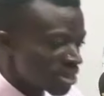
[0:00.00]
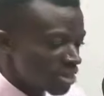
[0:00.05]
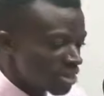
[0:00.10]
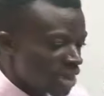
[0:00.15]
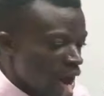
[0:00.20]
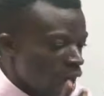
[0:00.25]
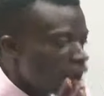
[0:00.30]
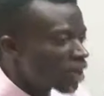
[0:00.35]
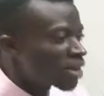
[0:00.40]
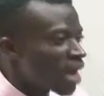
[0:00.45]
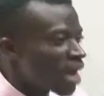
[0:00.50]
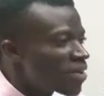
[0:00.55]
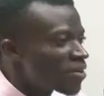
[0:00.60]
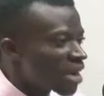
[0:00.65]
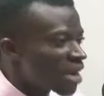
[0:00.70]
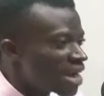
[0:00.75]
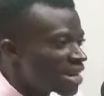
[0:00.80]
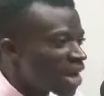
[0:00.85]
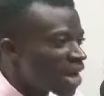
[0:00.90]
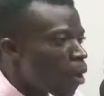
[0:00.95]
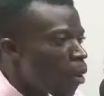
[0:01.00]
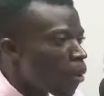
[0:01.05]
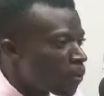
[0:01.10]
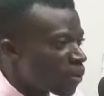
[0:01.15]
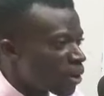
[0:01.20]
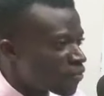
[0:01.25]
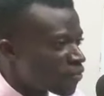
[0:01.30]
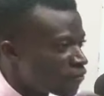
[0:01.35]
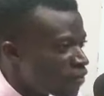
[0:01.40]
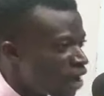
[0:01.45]
The ordinary Ghanaian will
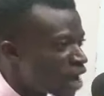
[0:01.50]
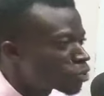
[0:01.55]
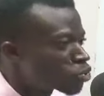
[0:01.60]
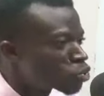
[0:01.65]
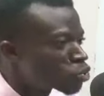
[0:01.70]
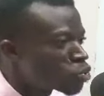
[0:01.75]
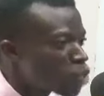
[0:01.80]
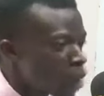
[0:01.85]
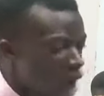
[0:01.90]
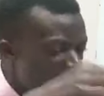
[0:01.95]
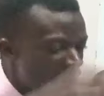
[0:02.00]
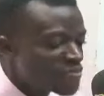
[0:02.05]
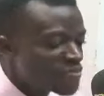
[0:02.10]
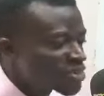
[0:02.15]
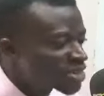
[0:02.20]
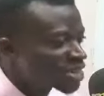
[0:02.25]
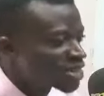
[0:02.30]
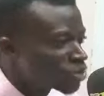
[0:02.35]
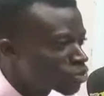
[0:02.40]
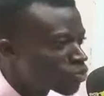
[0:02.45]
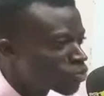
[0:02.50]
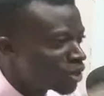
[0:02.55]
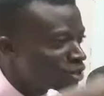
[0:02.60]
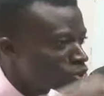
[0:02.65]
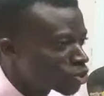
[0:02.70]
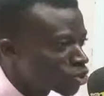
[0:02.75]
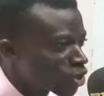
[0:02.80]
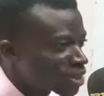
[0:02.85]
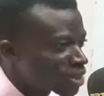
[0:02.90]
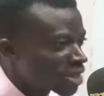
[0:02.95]
prefer to do everything to
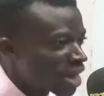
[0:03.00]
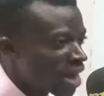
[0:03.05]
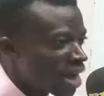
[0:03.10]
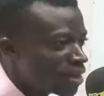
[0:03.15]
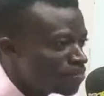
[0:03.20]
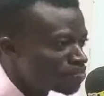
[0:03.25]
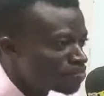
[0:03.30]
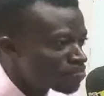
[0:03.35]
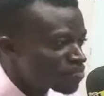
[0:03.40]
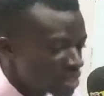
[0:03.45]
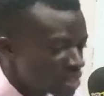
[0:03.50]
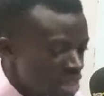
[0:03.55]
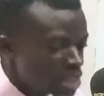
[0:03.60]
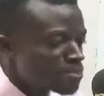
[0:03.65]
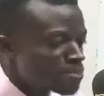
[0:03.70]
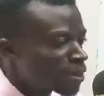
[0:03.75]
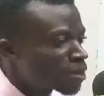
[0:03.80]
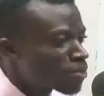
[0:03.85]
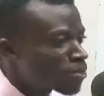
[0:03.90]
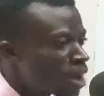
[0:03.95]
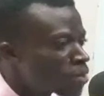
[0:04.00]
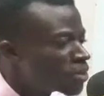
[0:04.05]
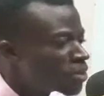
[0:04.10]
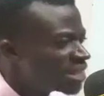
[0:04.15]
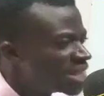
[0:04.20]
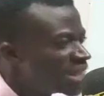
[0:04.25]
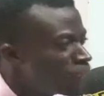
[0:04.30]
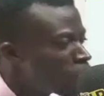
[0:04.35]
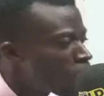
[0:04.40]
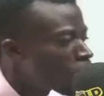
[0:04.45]
ensure say this particular
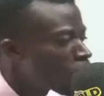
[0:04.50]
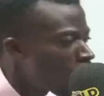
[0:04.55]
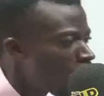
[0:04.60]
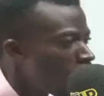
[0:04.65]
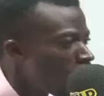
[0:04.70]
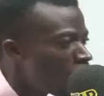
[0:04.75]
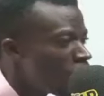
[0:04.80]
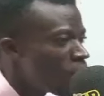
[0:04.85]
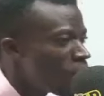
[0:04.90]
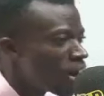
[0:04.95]
regime will go,